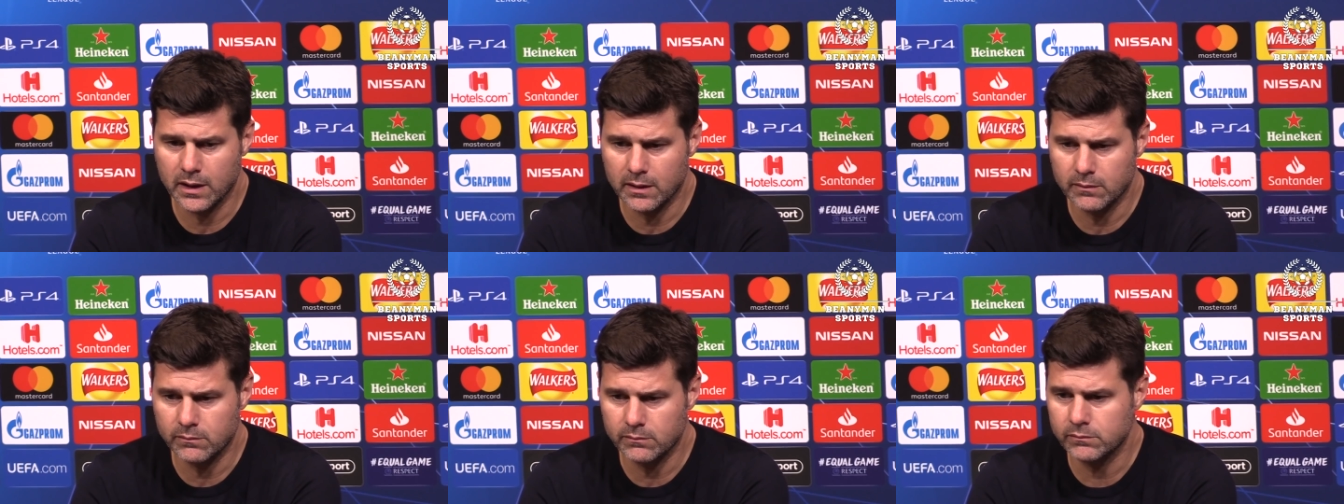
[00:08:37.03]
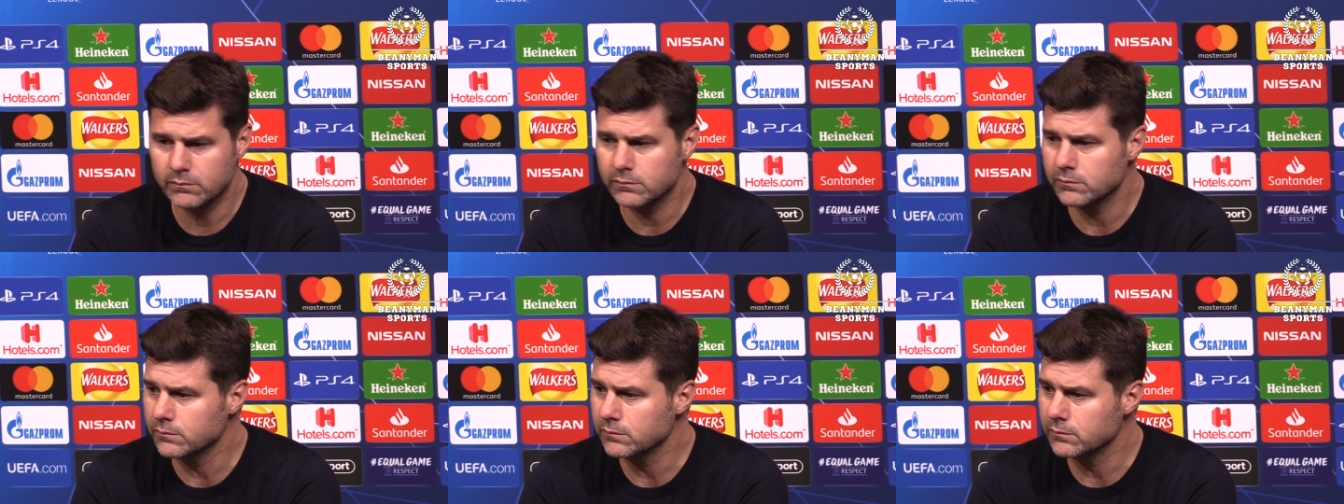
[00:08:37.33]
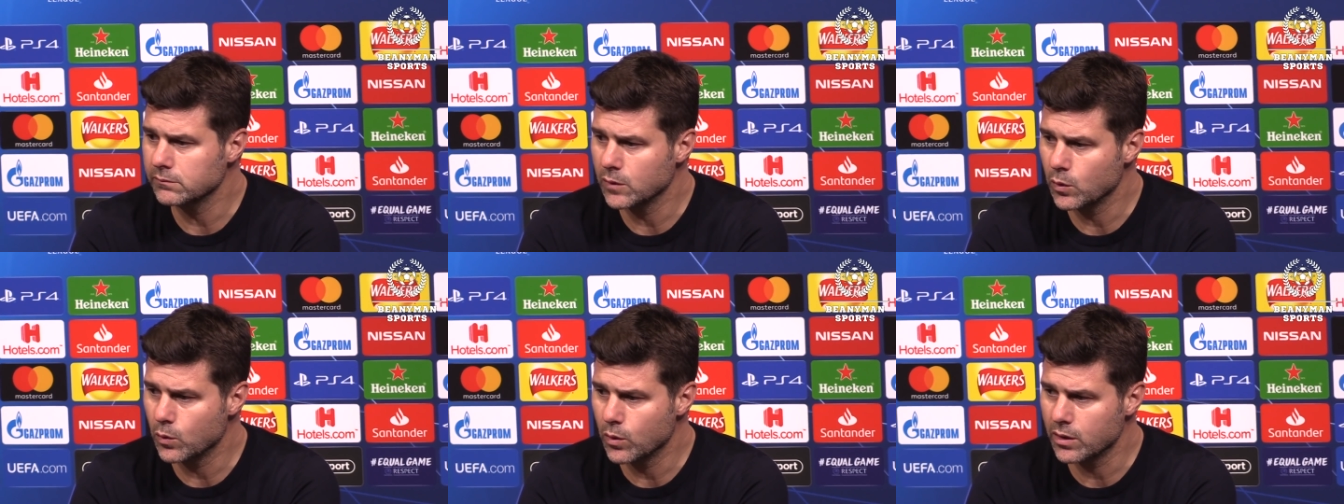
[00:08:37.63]

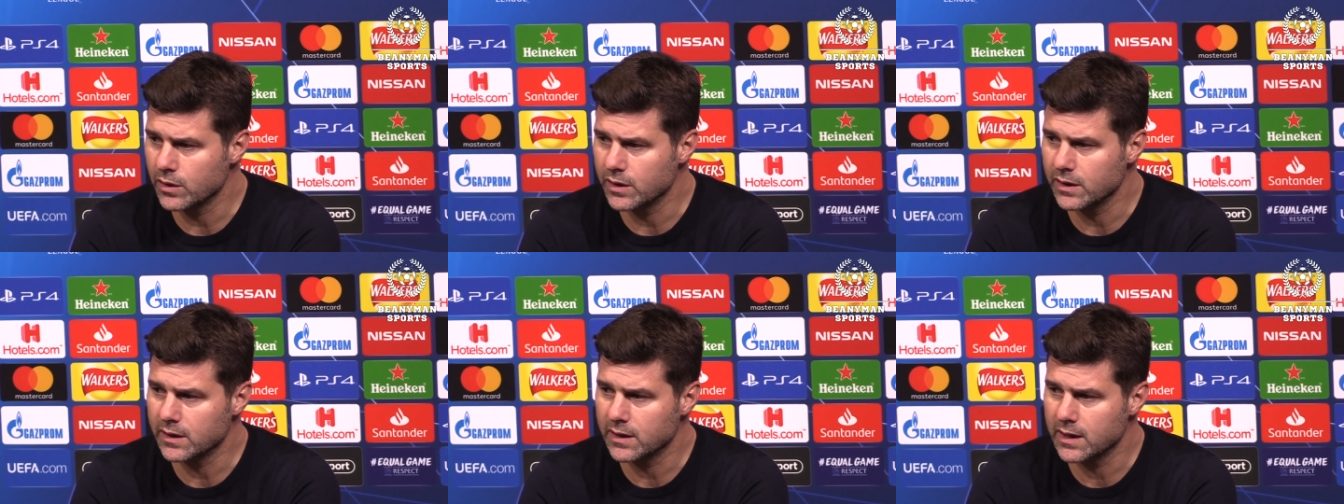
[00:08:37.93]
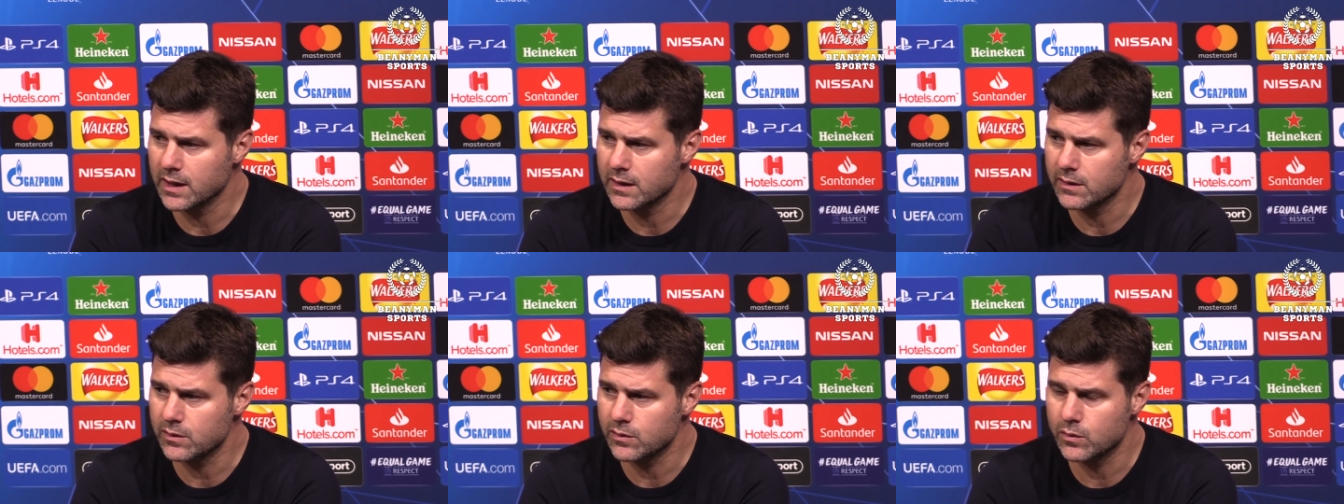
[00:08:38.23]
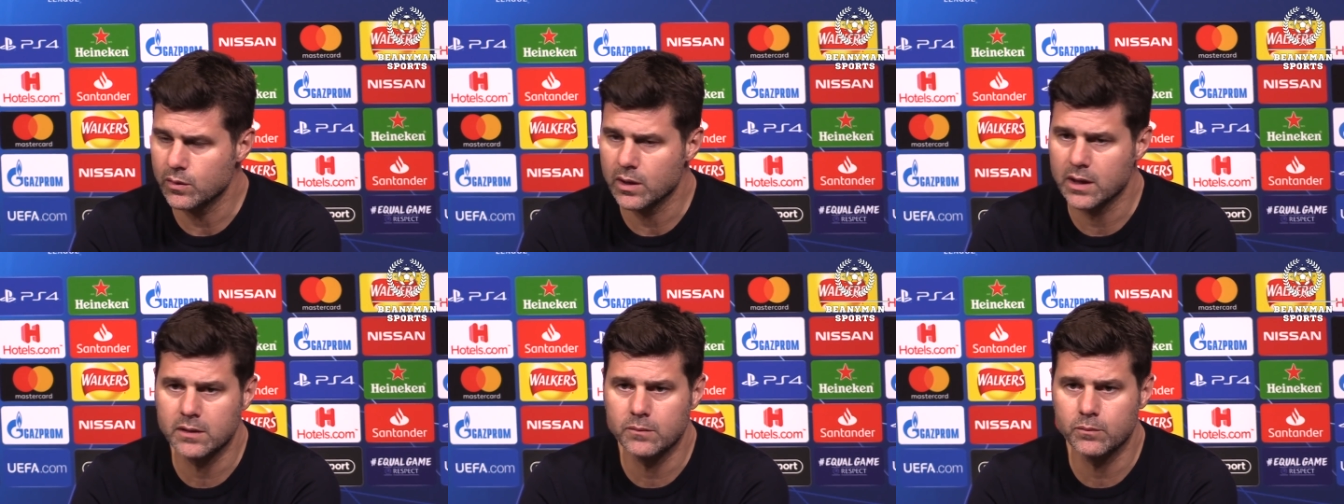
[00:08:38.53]
and working hard,
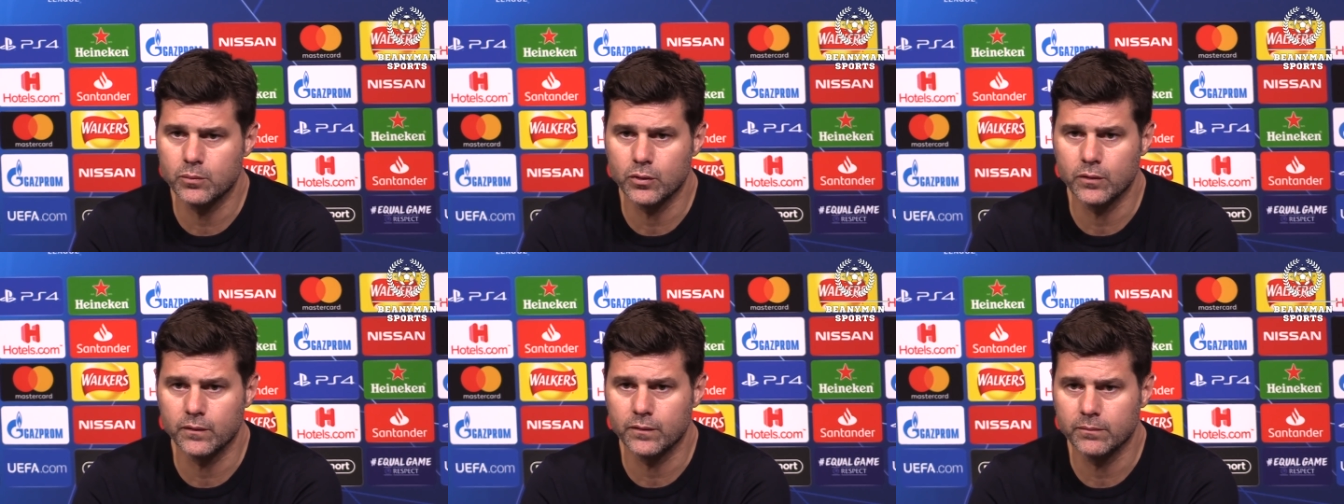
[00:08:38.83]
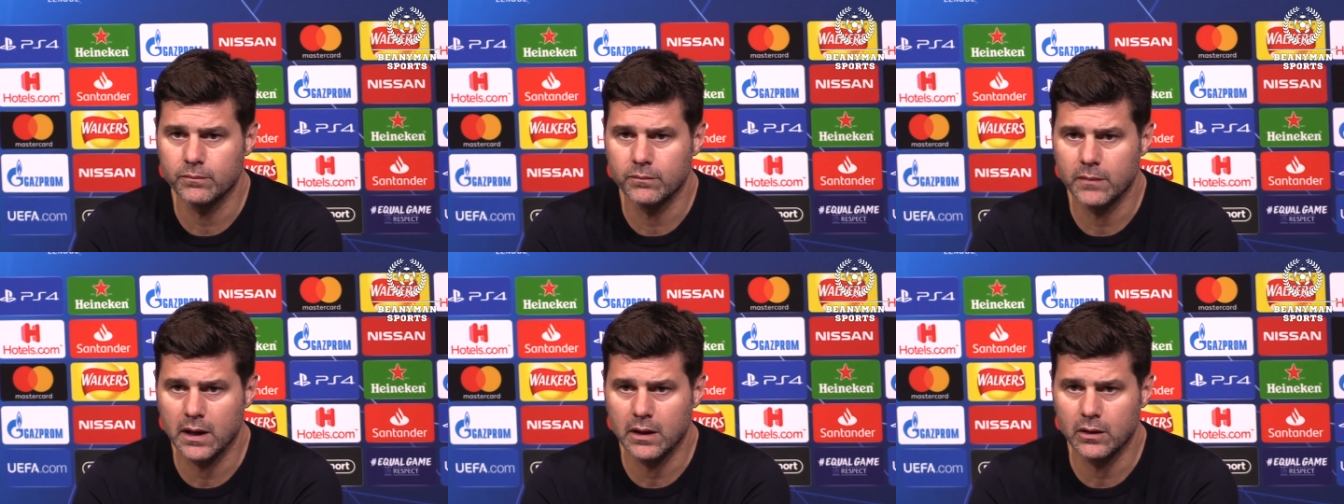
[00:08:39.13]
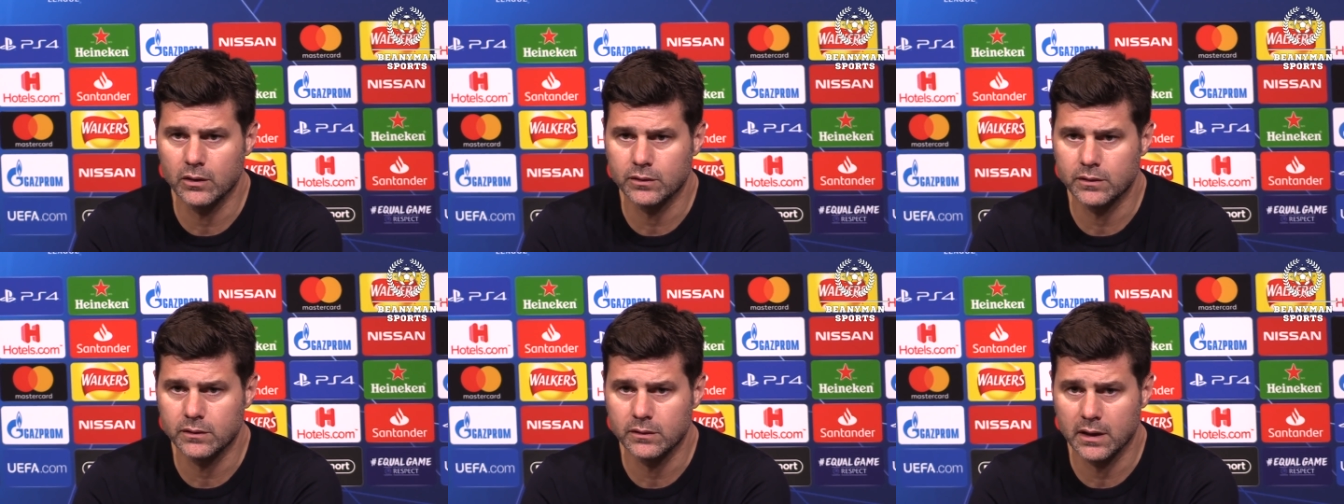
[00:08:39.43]
you can improve a
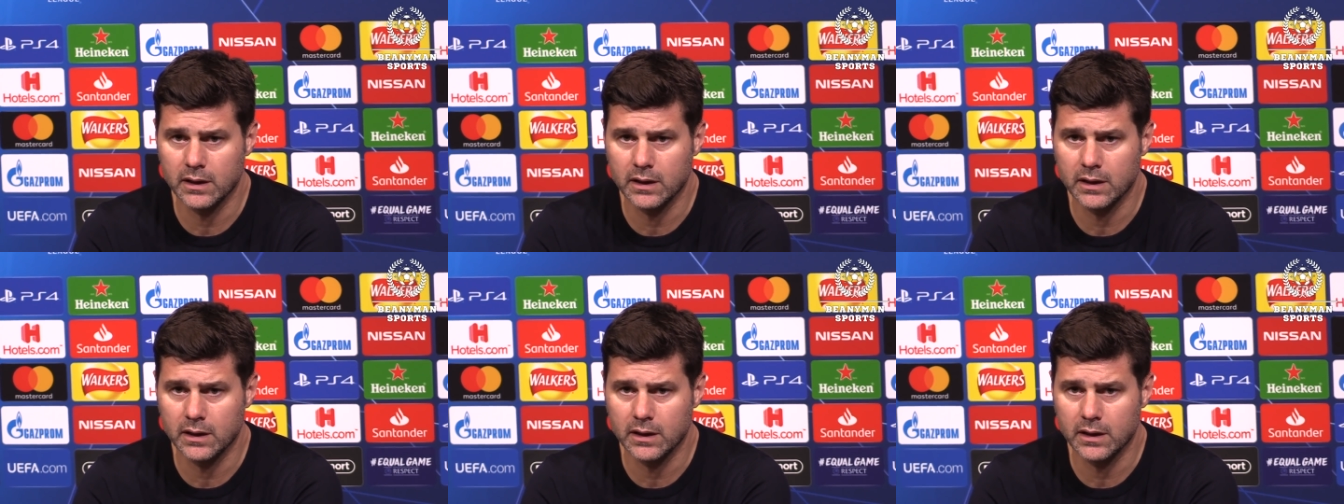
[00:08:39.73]
lot.